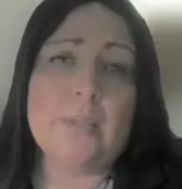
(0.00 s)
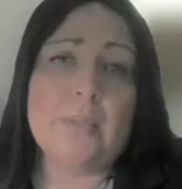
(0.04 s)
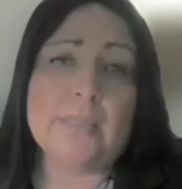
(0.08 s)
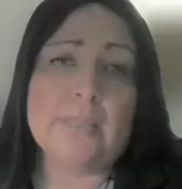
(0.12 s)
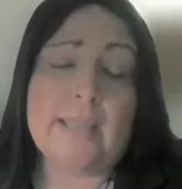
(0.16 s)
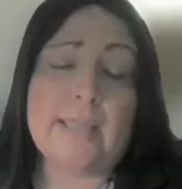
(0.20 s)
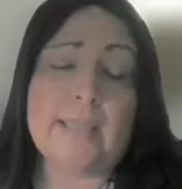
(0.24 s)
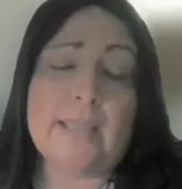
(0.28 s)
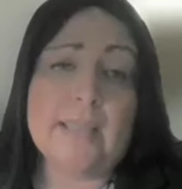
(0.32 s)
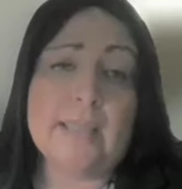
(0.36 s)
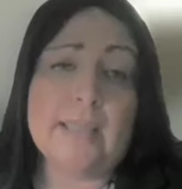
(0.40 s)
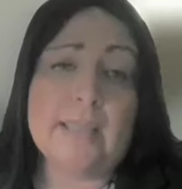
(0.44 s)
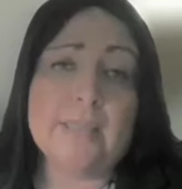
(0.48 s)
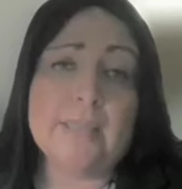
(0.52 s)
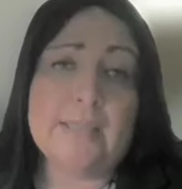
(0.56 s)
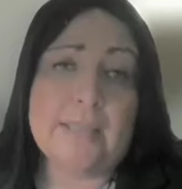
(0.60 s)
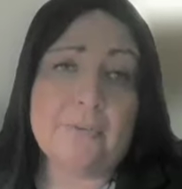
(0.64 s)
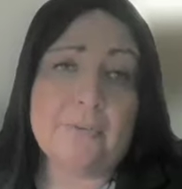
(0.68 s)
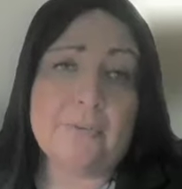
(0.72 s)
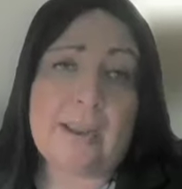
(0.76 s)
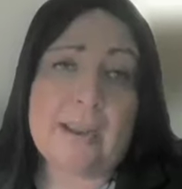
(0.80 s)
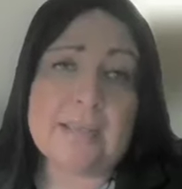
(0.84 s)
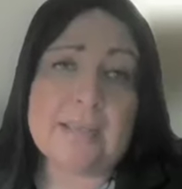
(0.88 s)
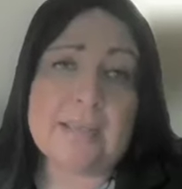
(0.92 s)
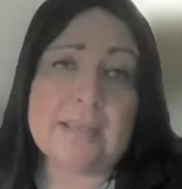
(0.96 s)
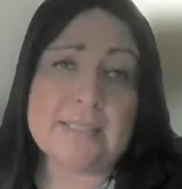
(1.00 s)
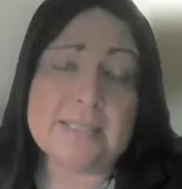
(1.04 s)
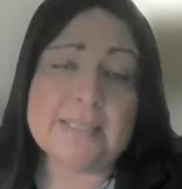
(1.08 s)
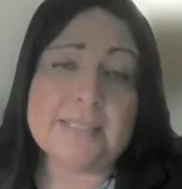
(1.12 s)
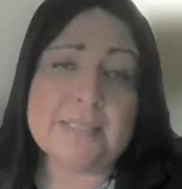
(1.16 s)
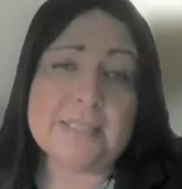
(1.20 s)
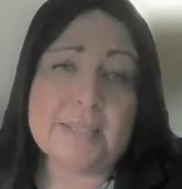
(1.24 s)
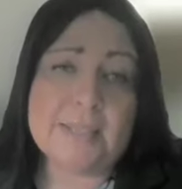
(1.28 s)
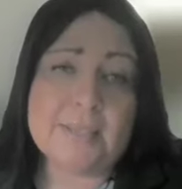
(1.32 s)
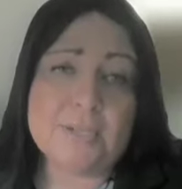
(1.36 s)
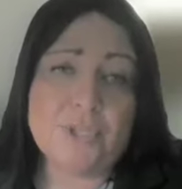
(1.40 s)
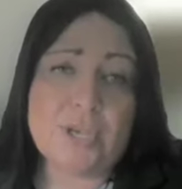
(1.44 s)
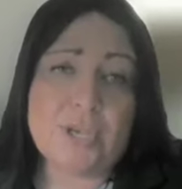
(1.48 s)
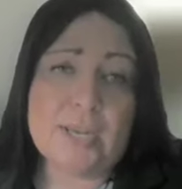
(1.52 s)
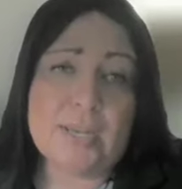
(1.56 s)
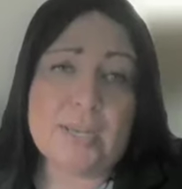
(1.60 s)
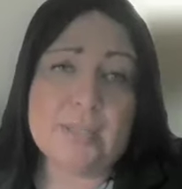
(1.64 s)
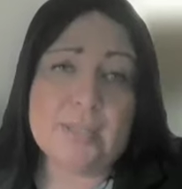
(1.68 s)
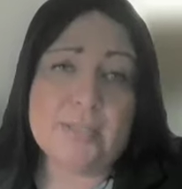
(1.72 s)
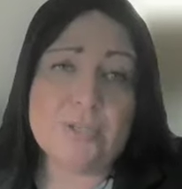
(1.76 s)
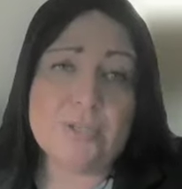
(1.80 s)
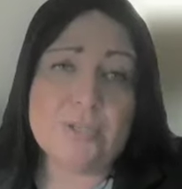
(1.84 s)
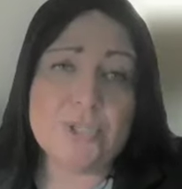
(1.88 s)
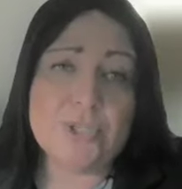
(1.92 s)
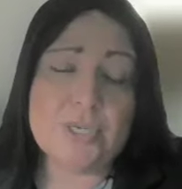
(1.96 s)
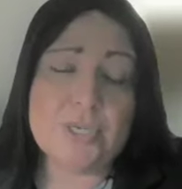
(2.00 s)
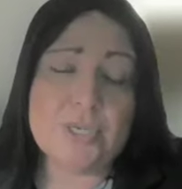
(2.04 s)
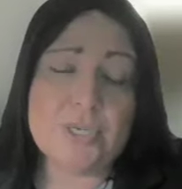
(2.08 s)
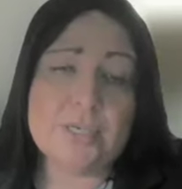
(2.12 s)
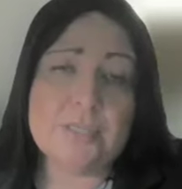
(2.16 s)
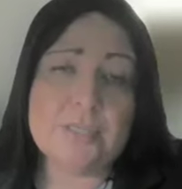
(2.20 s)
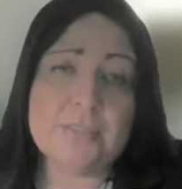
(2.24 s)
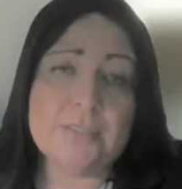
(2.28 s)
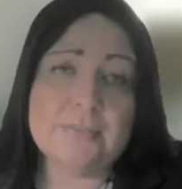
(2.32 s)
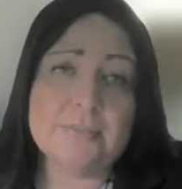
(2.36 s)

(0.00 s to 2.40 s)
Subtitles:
When ALA rises to the challenge,